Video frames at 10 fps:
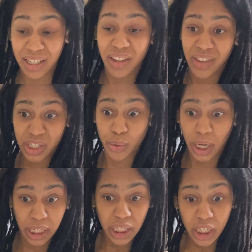that's
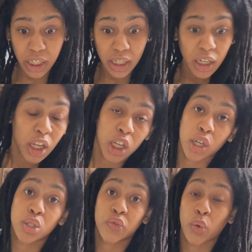right here
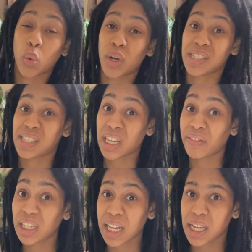goes for
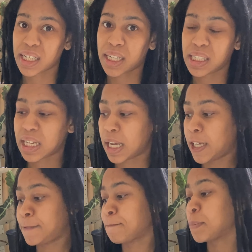
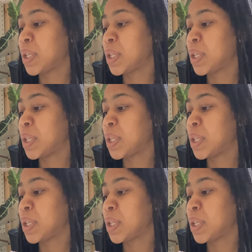$179.99.